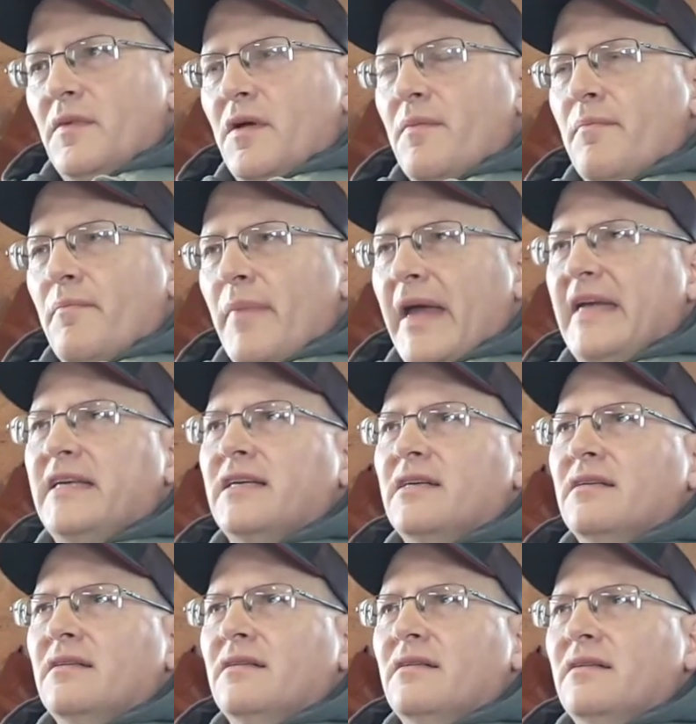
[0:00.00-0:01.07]

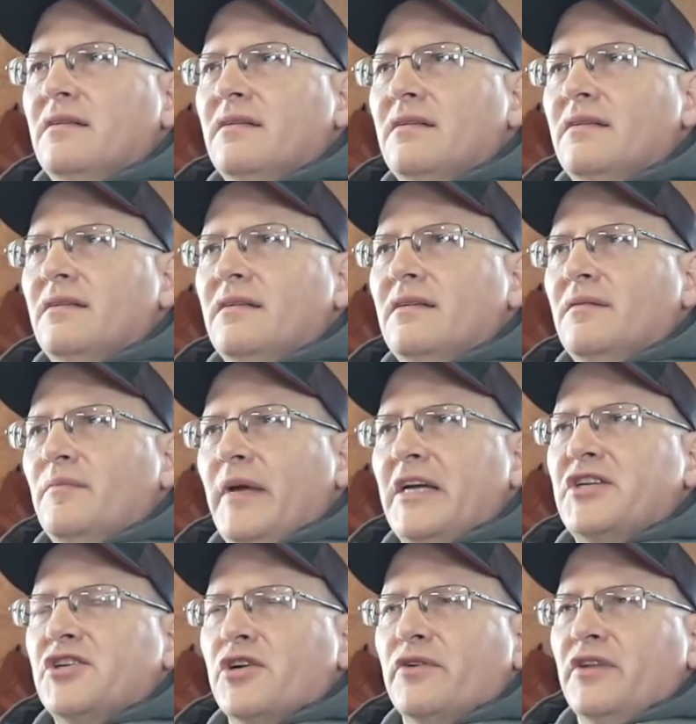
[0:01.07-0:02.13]
make
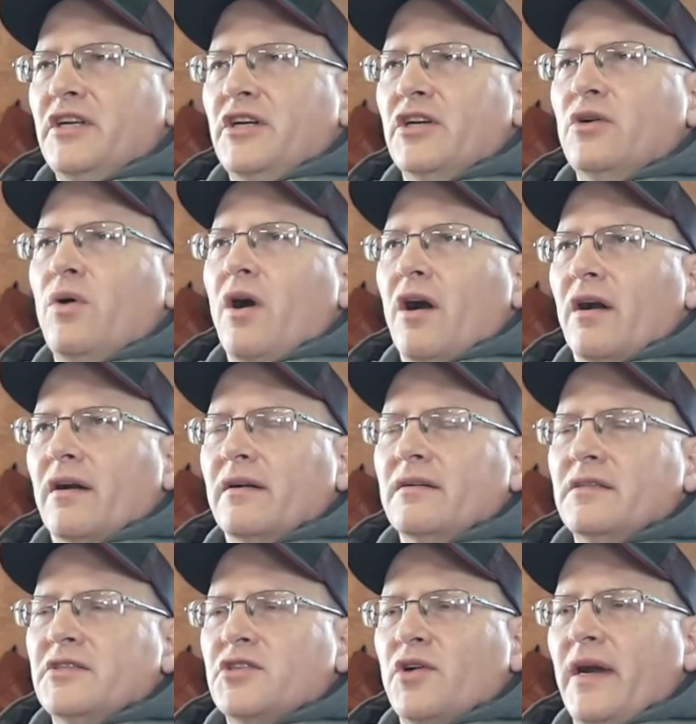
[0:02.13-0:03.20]
sure that you
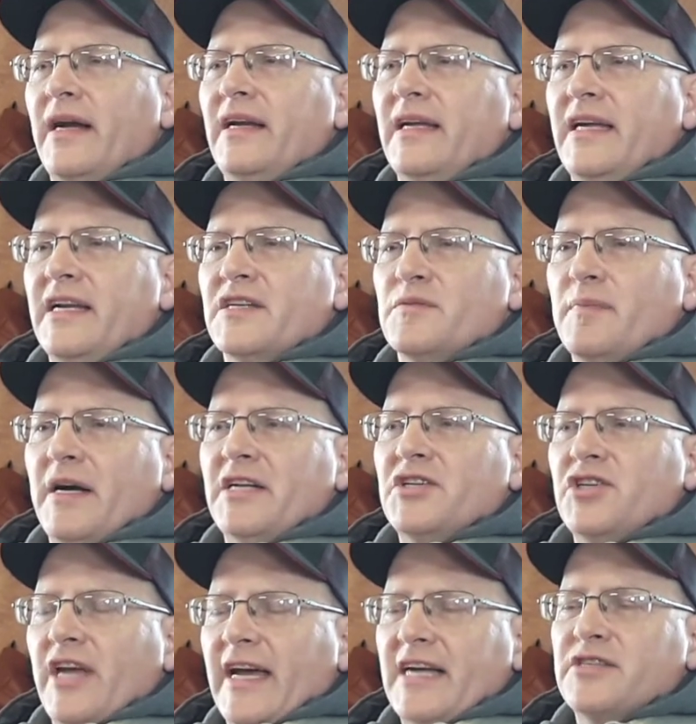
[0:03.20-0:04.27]
are trying to get as
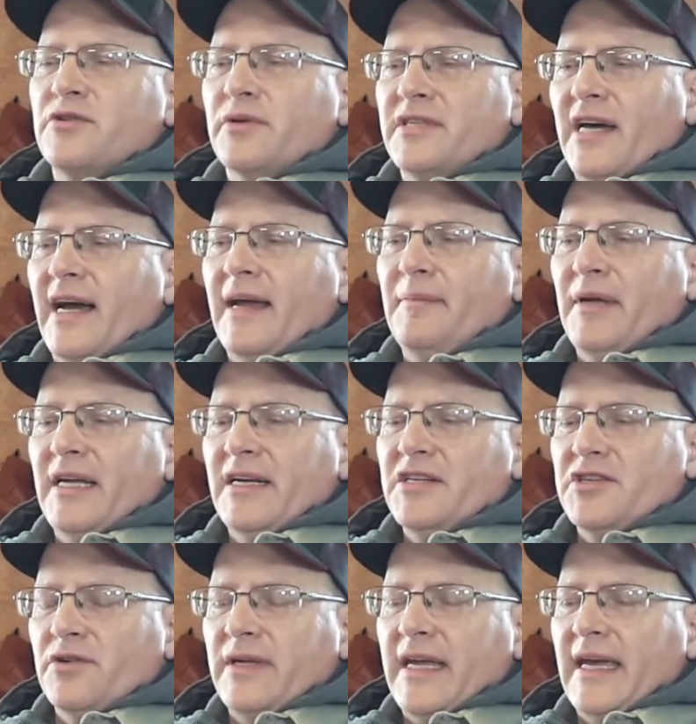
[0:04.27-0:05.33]
much extra time in
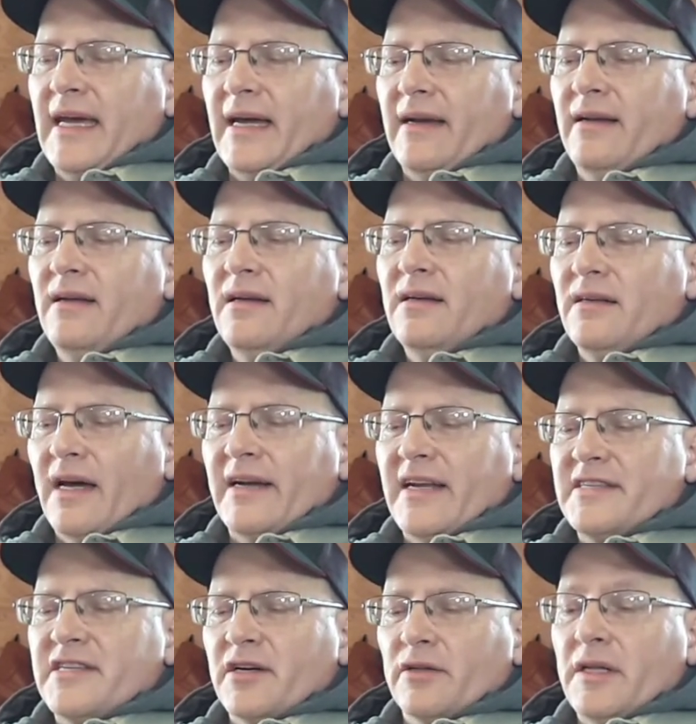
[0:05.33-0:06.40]
as you can, not
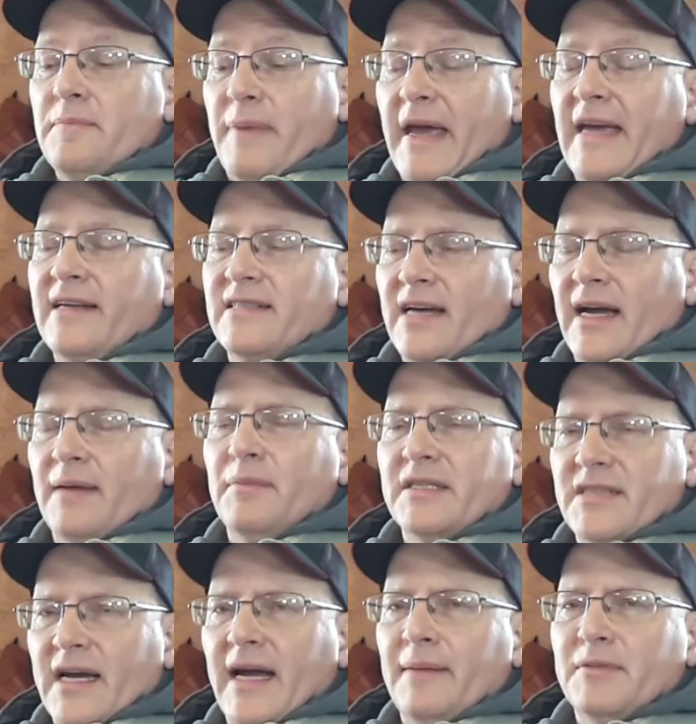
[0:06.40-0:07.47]
necessarily paid time,
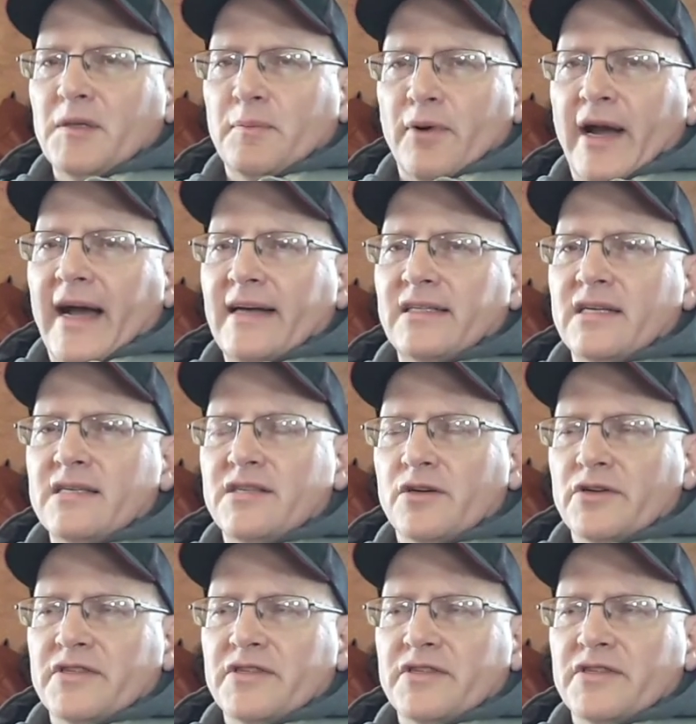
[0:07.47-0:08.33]
but time to practice your